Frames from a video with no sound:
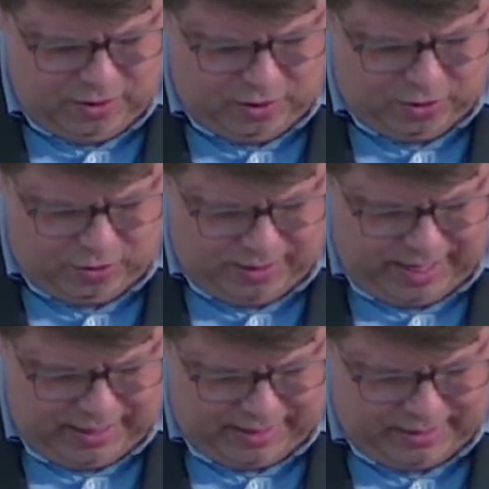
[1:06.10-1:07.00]
or
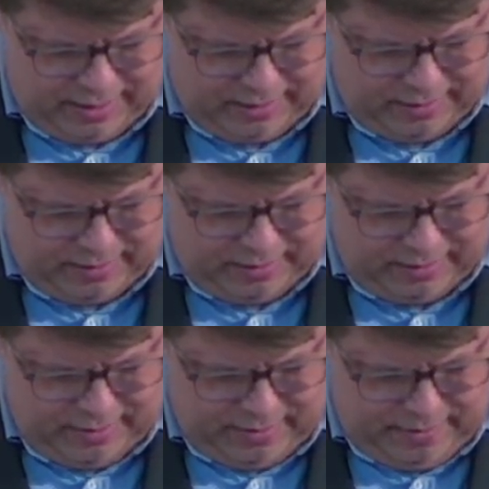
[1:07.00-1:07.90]
online.
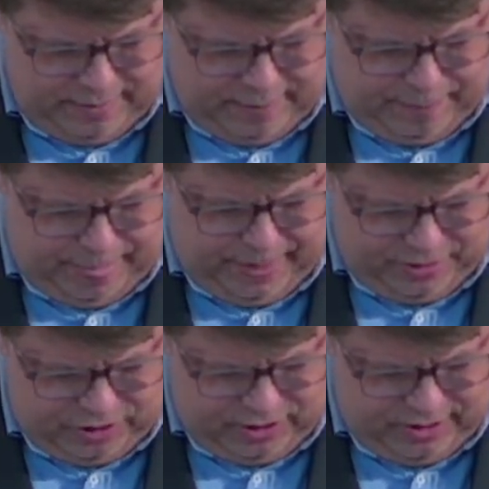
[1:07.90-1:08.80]

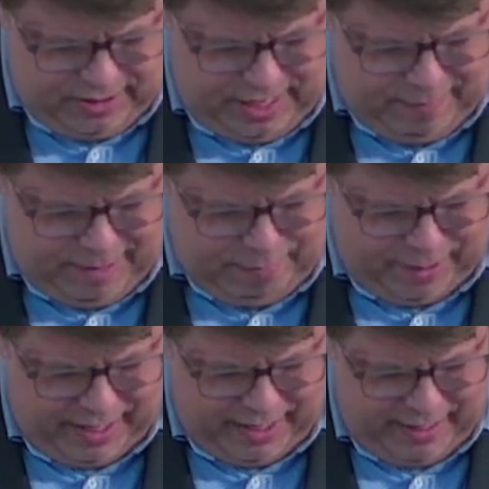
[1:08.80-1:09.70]
In Jesus' name I
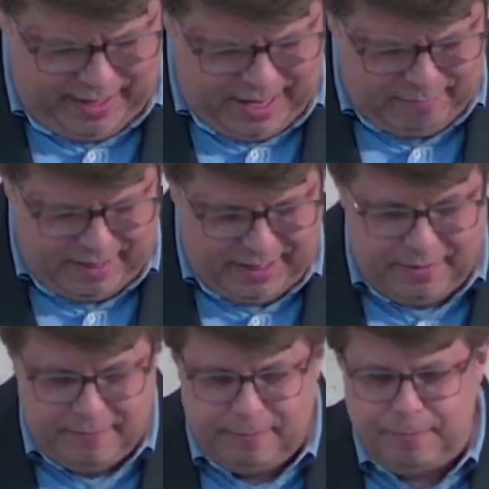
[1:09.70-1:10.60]
pray. Amen.